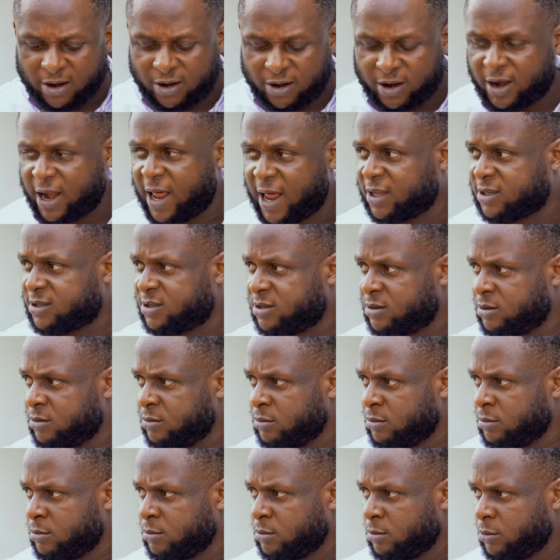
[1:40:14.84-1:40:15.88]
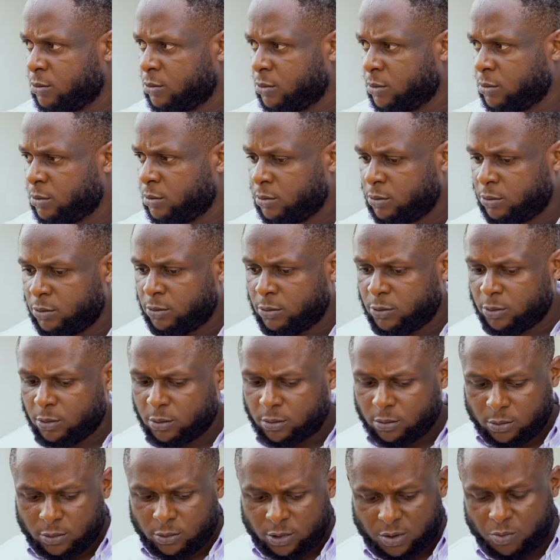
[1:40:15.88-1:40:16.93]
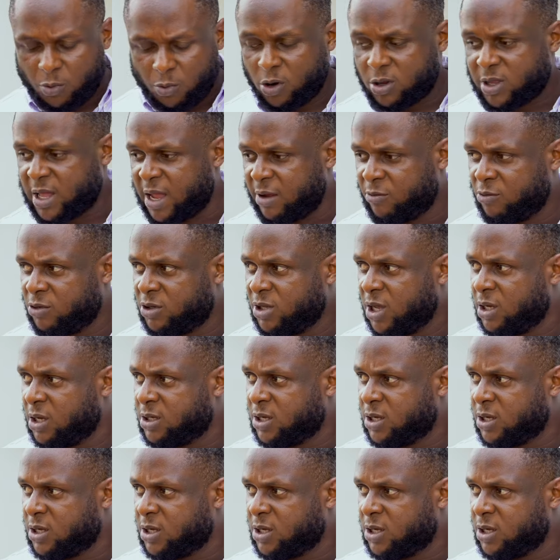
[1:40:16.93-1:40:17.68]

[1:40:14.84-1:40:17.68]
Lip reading: and relax. Small time, you say,